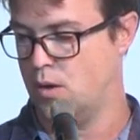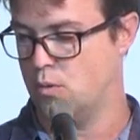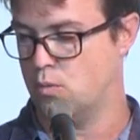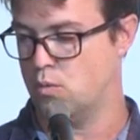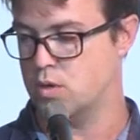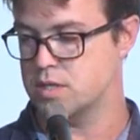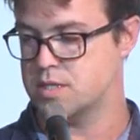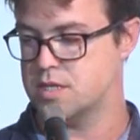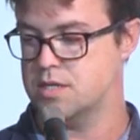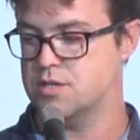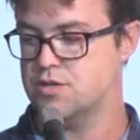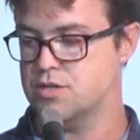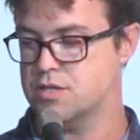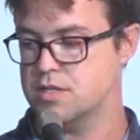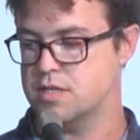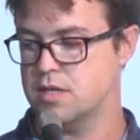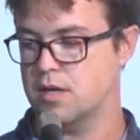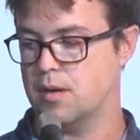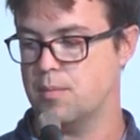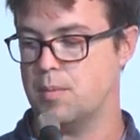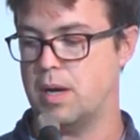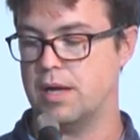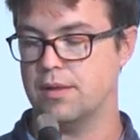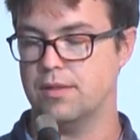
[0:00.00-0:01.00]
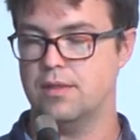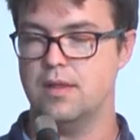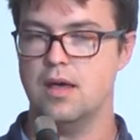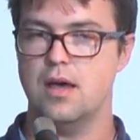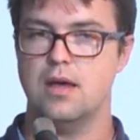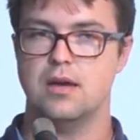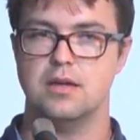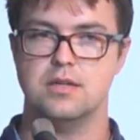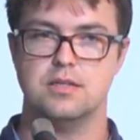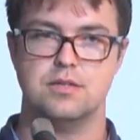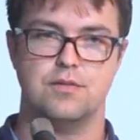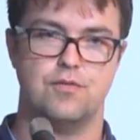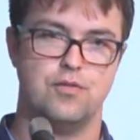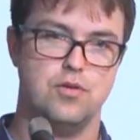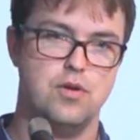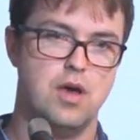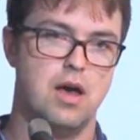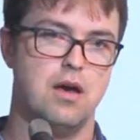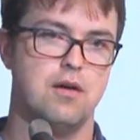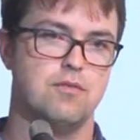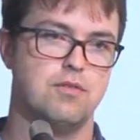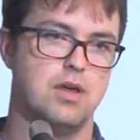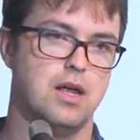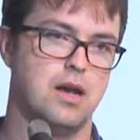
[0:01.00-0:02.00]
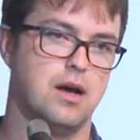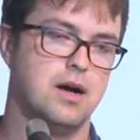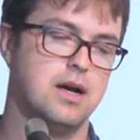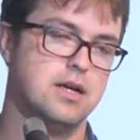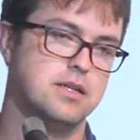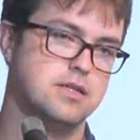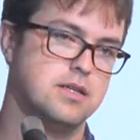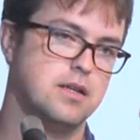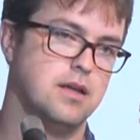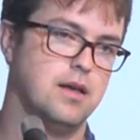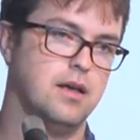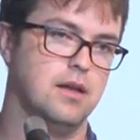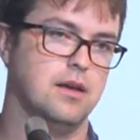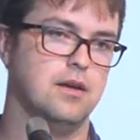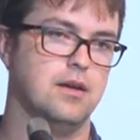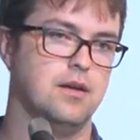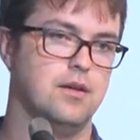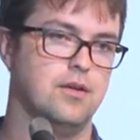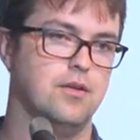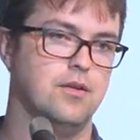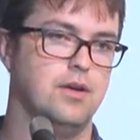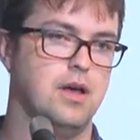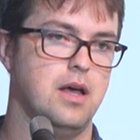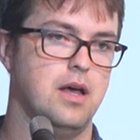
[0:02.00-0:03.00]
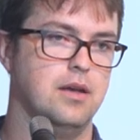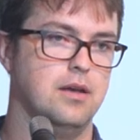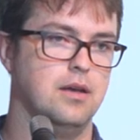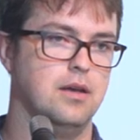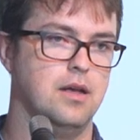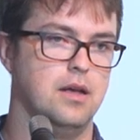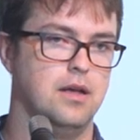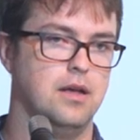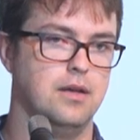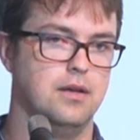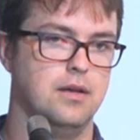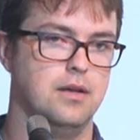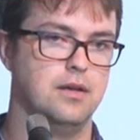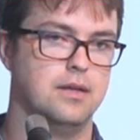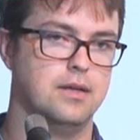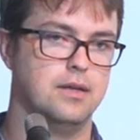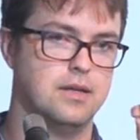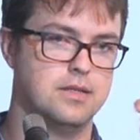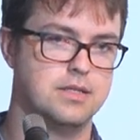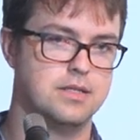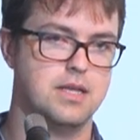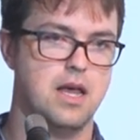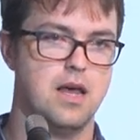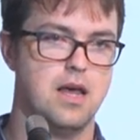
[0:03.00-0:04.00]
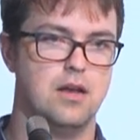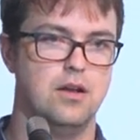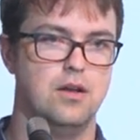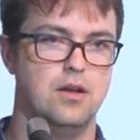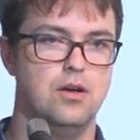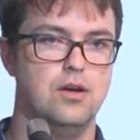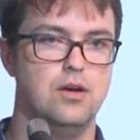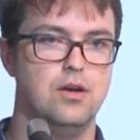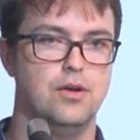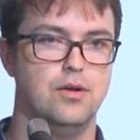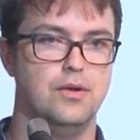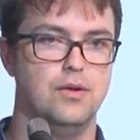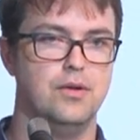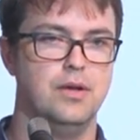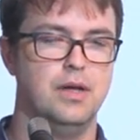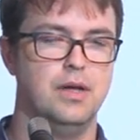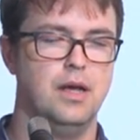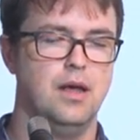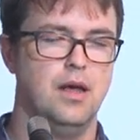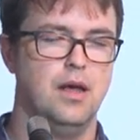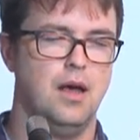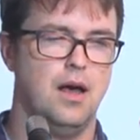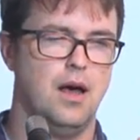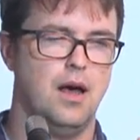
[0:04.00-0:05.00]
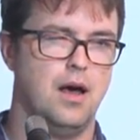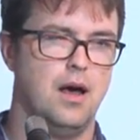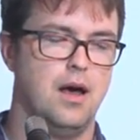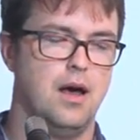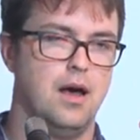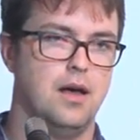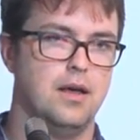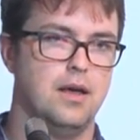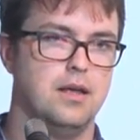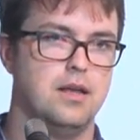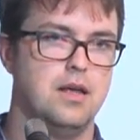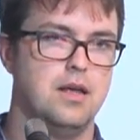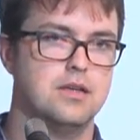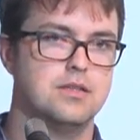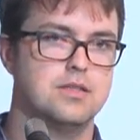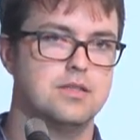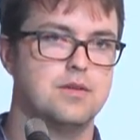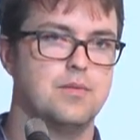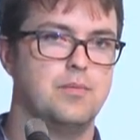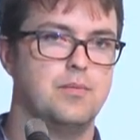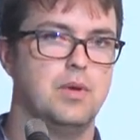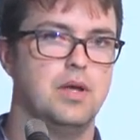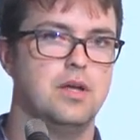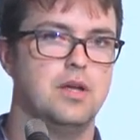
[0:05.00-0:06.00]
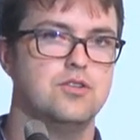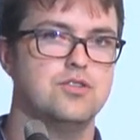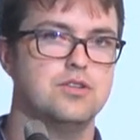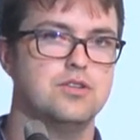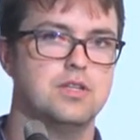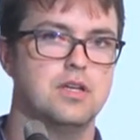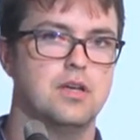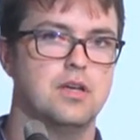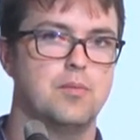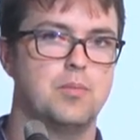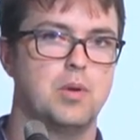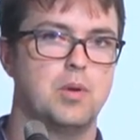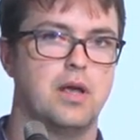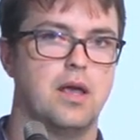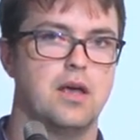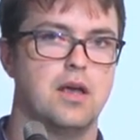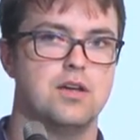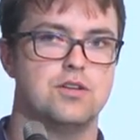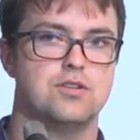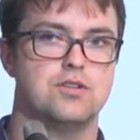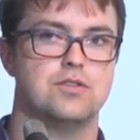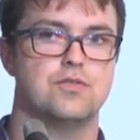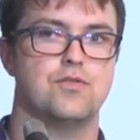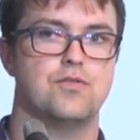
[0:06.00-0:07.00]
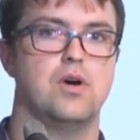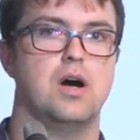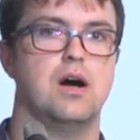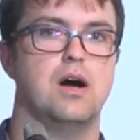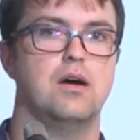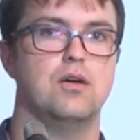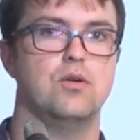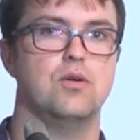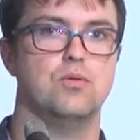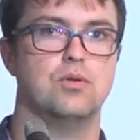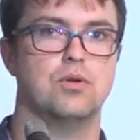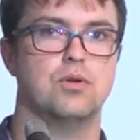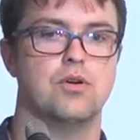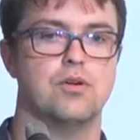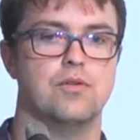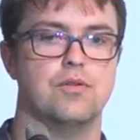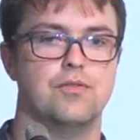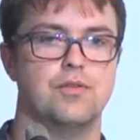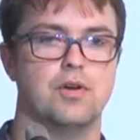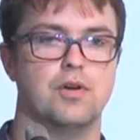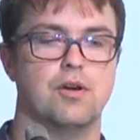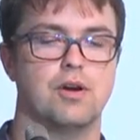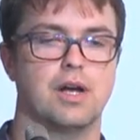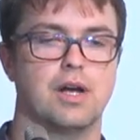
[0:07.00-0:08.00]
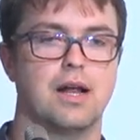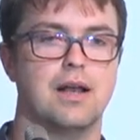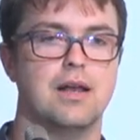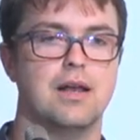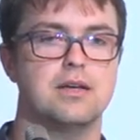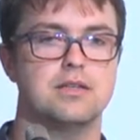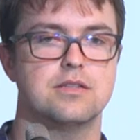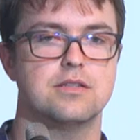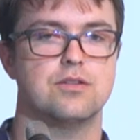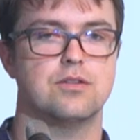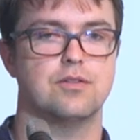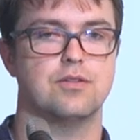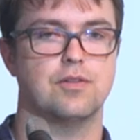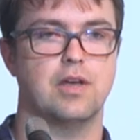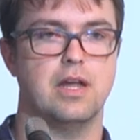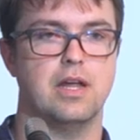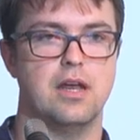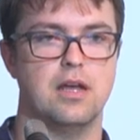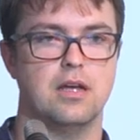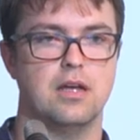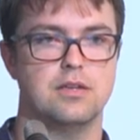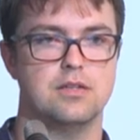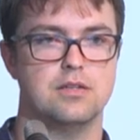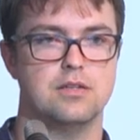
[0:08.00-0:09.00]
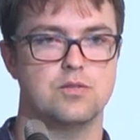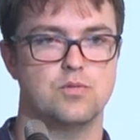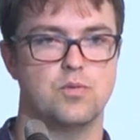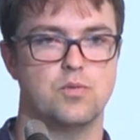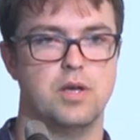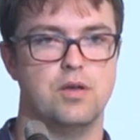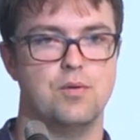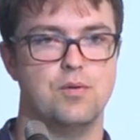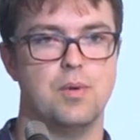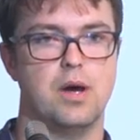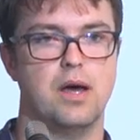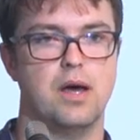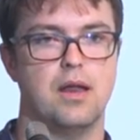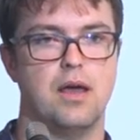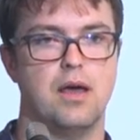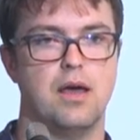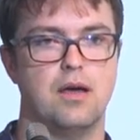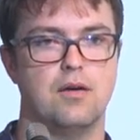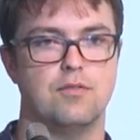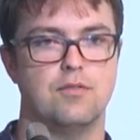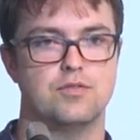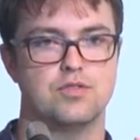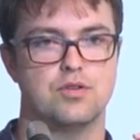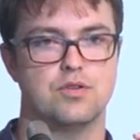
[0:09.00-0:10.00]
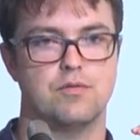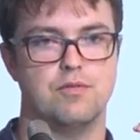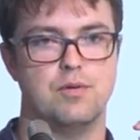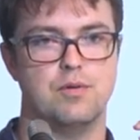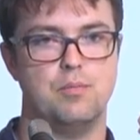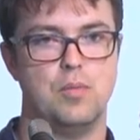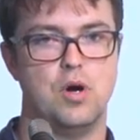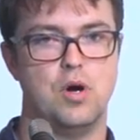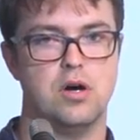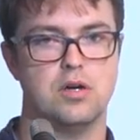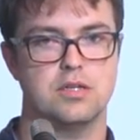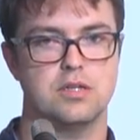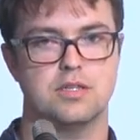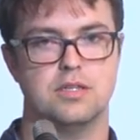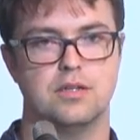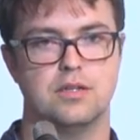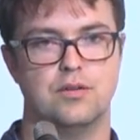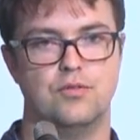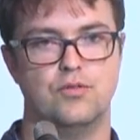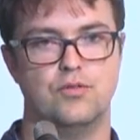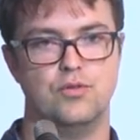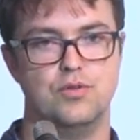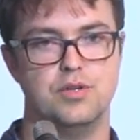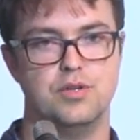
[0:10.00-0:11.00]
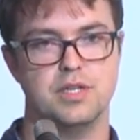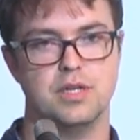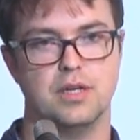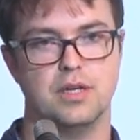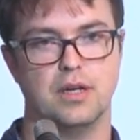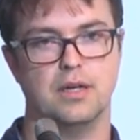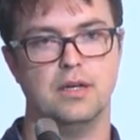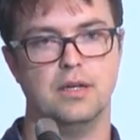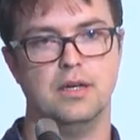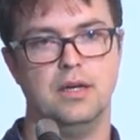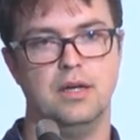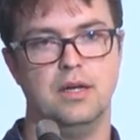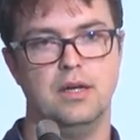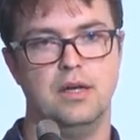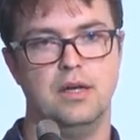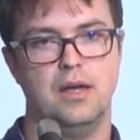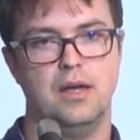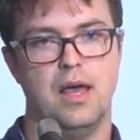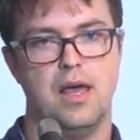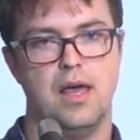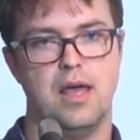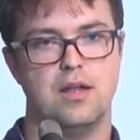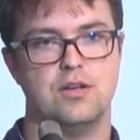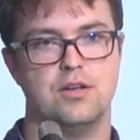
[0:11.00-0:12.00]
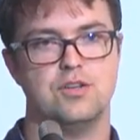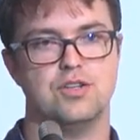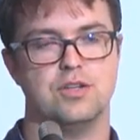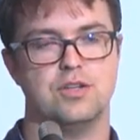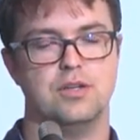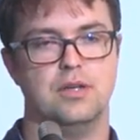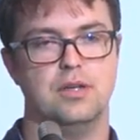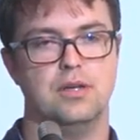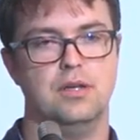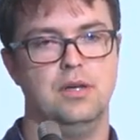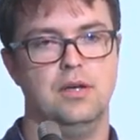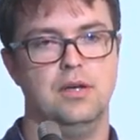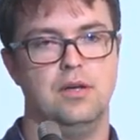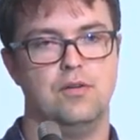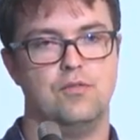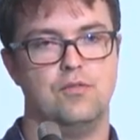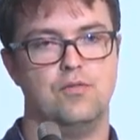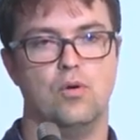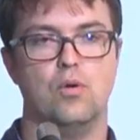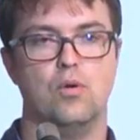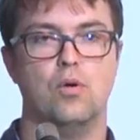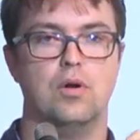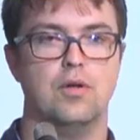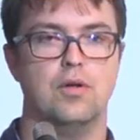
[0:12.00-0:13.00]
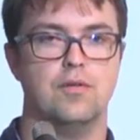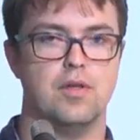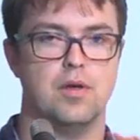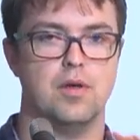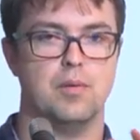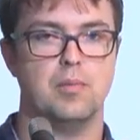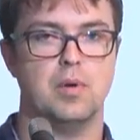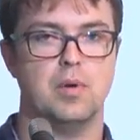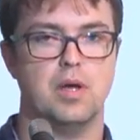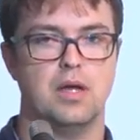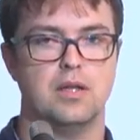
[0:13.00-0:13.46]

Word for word: What's interesting about that is if you have that isolated and, and, and standalone, uh, it has some interesting implications for how you would configure a cluster of connectors where you might have sort of a master routing engine for all of them.